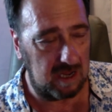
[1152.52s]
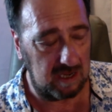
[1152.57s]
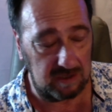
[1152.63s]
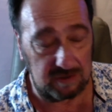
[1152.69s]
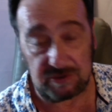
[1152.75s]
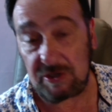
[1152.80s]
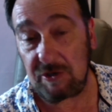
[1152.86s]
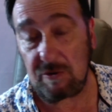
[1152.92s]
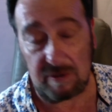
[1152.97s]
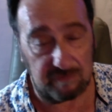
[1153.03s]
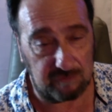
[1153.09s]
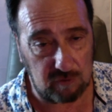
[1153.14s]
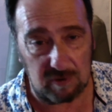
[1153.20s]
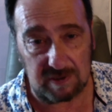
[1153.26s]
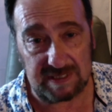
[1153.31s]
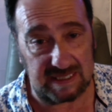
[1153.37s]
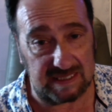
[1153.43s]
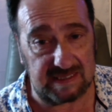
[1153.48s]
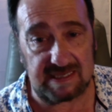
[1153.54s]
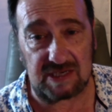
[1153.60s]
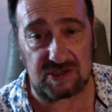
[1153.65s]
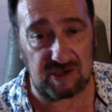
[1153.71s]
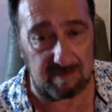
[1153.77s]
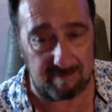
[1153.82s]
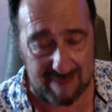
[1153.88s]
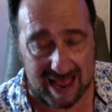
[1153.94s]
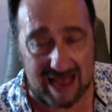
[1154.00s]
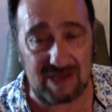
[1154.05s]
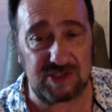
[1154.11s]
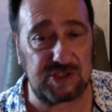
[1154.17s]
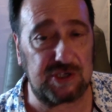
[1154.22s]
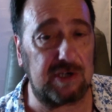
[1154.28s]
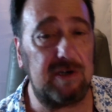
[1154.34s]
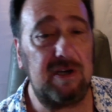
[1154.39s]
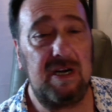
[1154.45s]
tune. Of course, he's such a
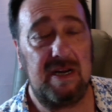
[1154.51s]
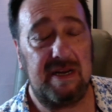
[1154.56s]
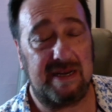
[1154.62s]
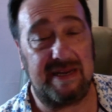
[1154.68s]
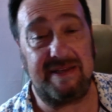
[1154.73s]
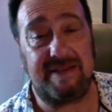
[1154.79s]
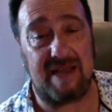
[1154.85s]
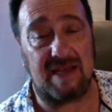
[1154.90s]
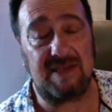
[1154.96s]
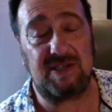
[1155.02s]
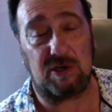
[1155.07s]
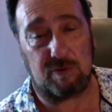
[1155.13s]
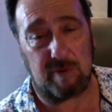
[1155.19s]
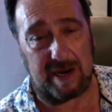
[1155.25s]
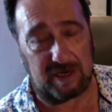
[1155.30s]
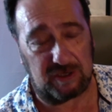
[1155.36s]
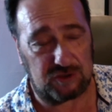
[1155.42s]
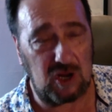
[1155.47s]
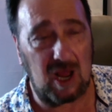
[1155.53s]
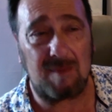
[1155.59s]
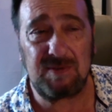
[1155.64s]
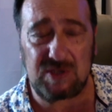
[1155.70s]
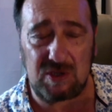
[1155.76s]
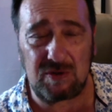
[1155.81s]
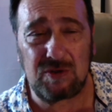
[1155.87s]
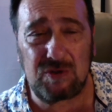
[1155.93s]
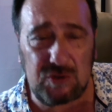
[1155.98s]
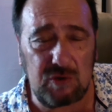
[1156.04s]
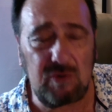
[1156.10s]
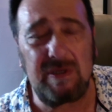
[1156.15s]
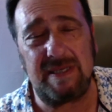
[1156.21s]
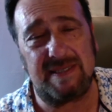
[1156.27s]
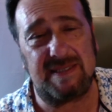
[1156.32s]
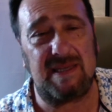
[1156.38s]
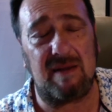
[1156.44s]
master. He does a great job. So the tune
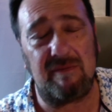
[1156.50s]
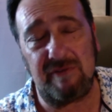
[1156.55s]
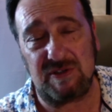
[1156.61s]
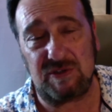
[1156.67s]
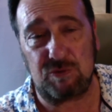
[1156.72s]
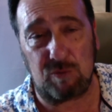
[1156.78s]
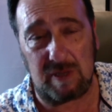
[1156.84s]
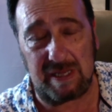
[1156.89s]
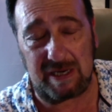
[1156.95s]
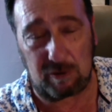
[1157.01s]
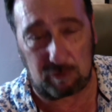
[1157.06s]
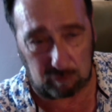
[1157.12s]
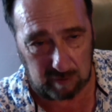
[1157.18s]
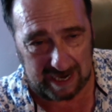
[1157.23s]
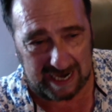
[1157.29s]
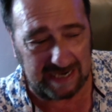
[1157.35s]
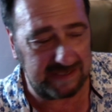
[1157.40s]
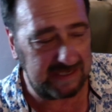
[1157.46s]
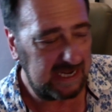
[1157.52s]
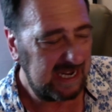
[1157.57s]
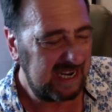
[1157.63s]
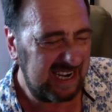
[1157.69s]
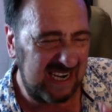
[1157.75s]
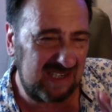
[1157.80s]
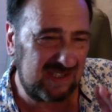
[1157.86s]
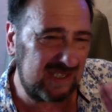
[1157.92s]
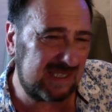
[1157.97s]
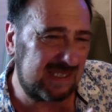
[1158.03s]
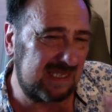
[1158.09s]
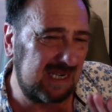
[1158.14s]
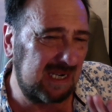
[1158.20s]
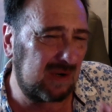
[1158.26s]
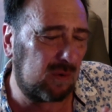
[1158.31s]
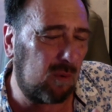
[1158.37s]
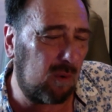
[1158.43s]
itself is really great. It just
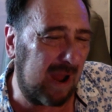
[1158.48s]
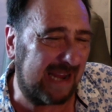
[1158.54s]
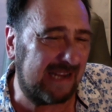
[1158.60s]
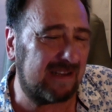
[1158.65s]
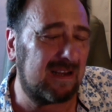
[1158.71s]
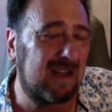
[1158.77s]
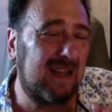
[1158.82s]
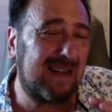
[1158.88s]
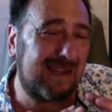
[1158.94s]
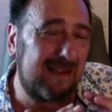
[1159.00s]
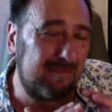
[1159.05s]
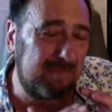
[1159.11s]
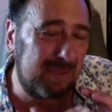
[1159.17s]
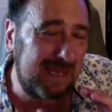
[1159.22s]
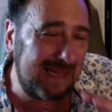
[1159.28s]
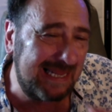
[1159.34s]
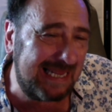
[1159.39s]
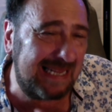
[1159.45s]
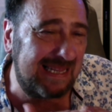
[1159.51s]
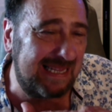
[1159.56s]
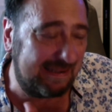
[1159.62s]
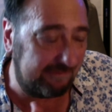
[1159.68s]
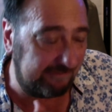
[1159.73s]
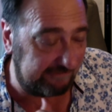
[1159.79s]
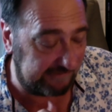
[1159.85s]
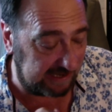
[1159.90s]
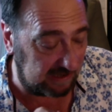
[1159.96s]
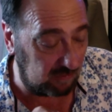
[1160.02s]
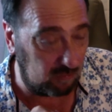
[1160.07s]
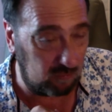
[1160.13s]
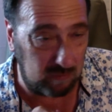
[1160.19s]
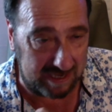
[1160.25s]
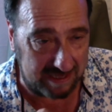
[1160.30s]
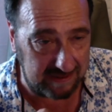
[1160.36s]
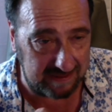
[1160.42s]
didn't quite completely fit
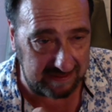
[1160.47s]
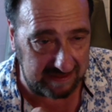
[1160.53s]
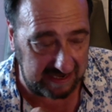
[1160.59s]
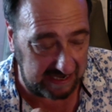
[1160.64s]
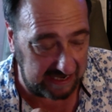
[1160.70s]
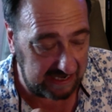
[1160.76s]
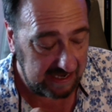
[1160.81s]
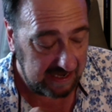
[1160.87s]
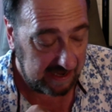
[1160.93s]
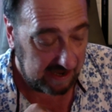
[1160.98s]
with the